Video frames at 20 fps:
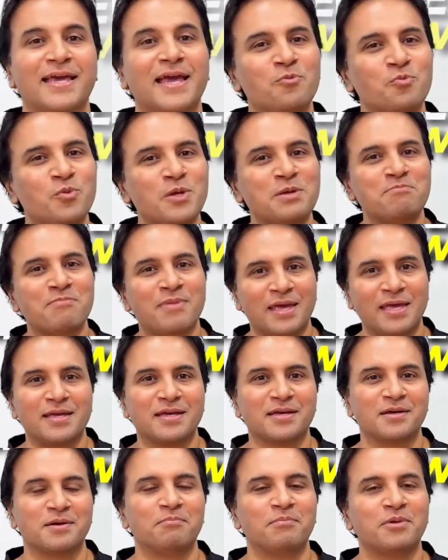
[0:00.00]
Can we
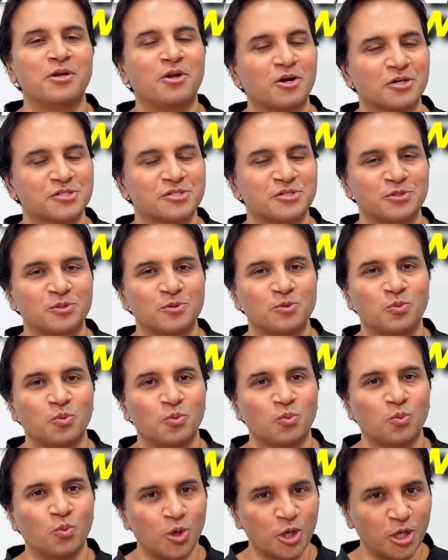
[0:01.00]
make
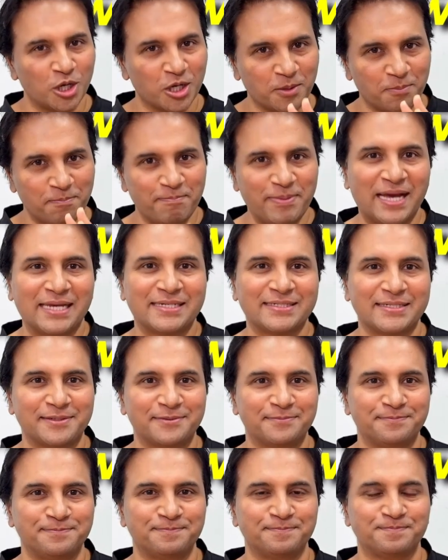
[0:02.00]
minoxidil work better?
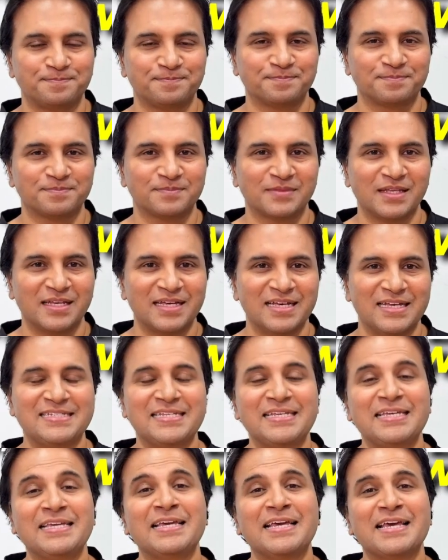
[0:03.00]
You
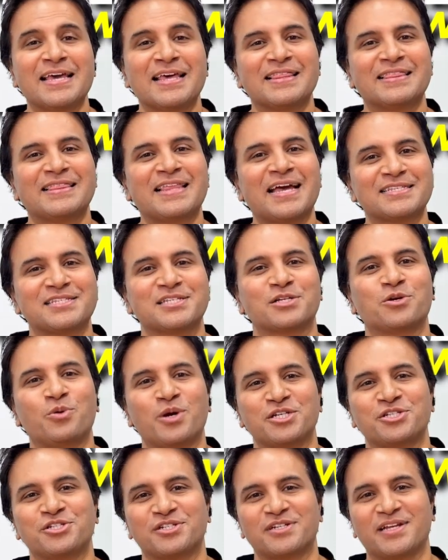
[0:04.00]
see, that's a
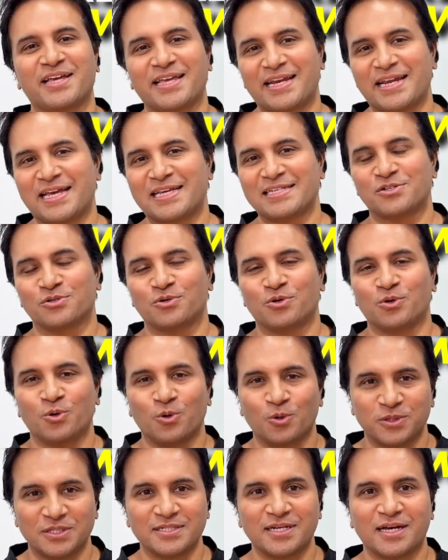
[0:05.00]
question I get asked
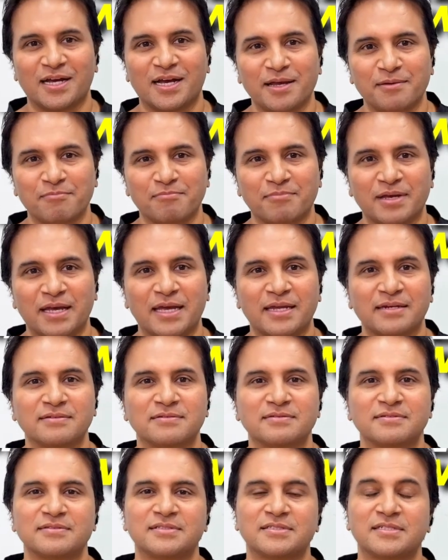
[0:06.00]
all the time.
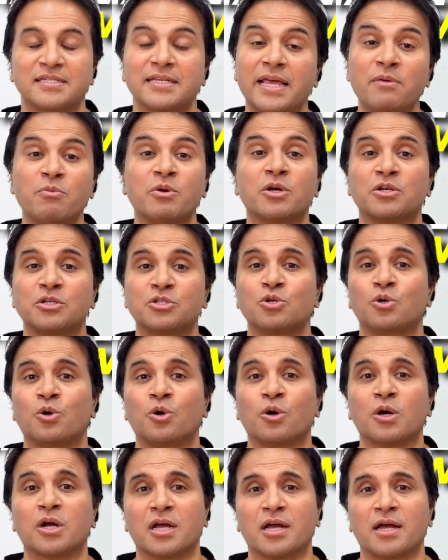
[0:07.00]
And today we're going to
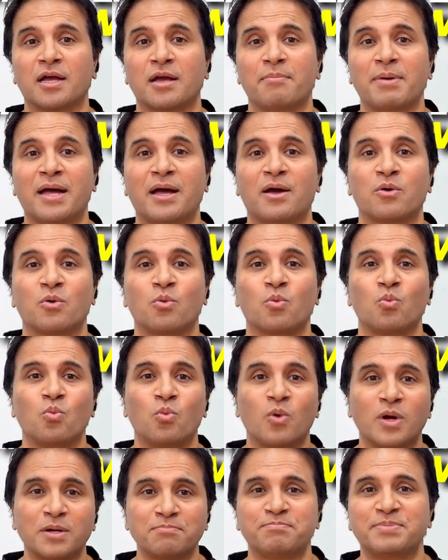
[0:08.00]
talk about
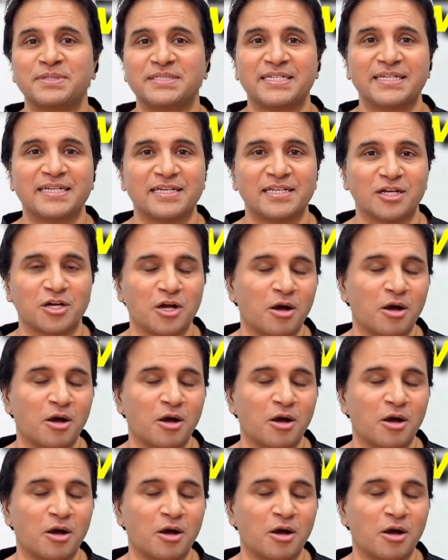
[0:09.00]
one particular